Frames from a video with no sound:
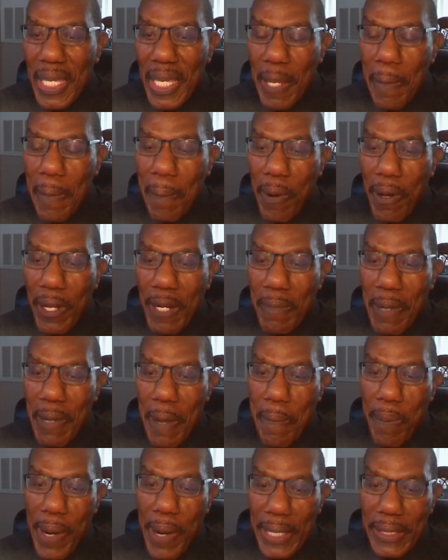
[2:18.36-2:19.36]
And part of my
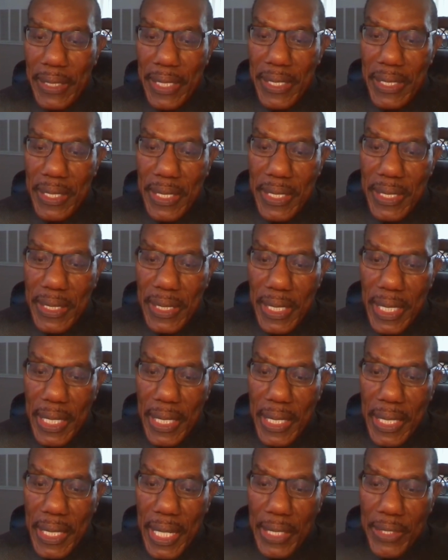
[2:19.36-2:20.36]
practice is
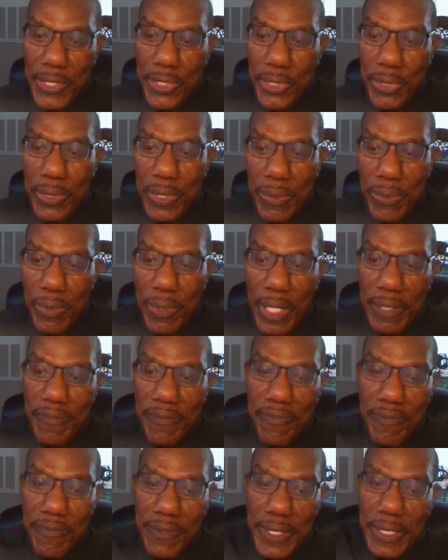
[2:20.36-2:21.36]
in a student-run
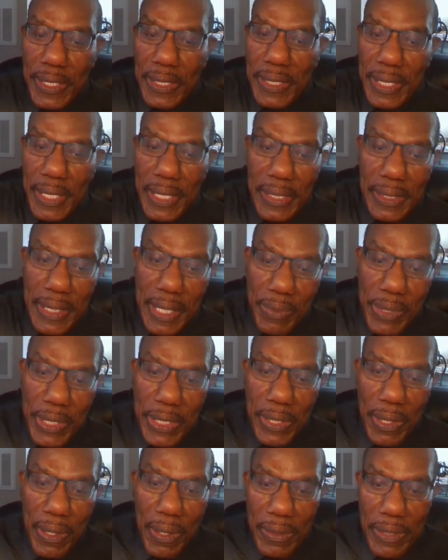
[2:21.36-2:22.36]
free clinic that we
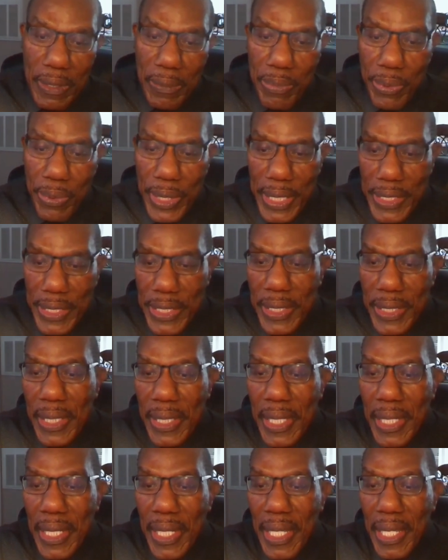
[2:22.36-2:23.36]
call the Bridge
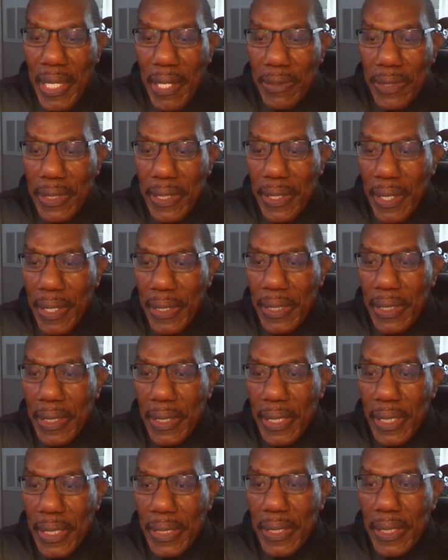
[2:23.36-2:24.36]
Healthcare
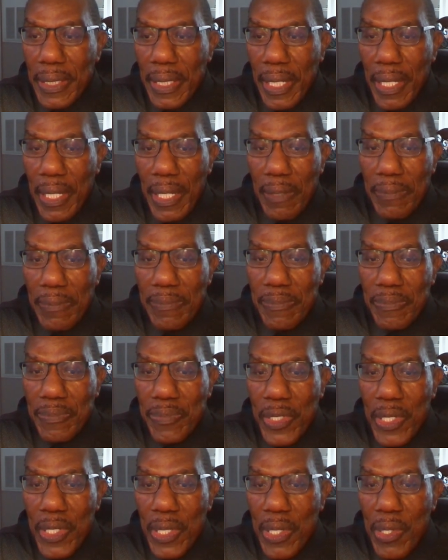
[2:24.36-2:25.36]
Clinic,
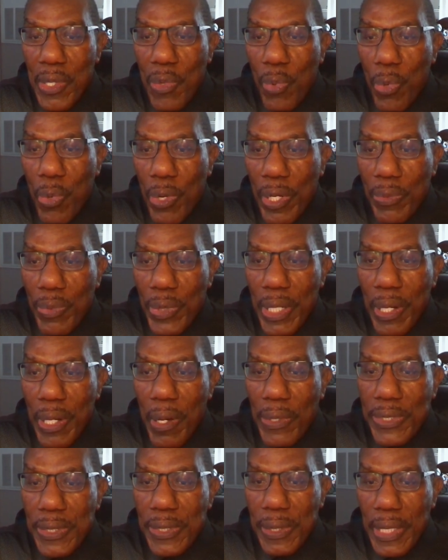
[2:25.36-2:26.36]
where we
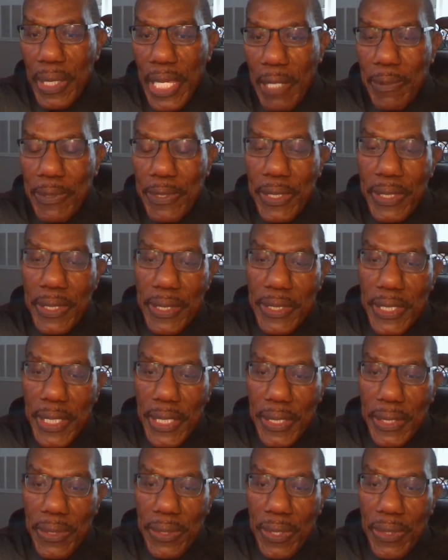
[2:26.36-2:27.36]
also are able to
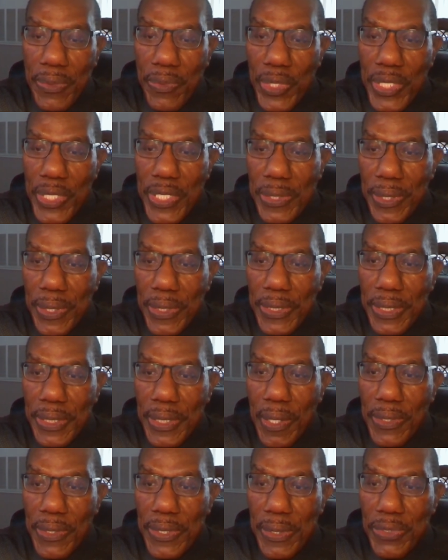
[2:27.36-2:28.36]
continue doing research and
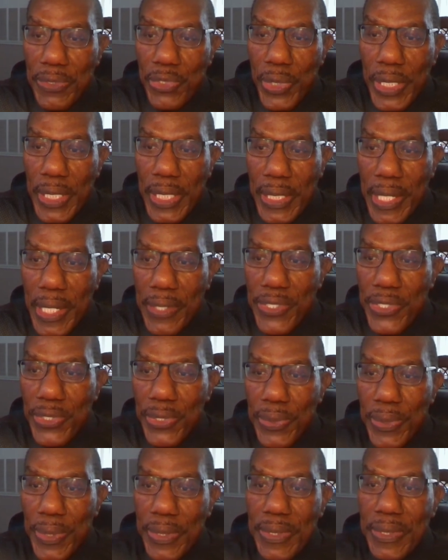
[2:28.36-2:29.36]
also training our
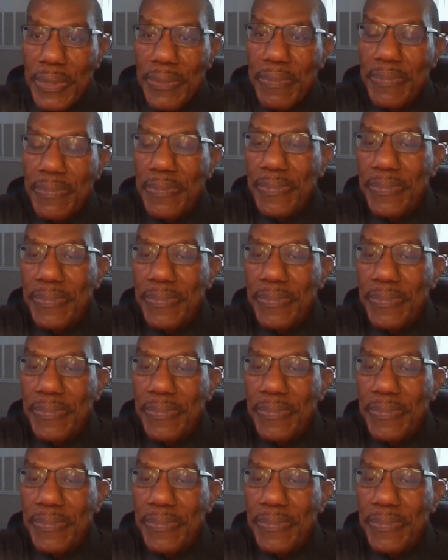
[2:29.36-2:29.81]
students.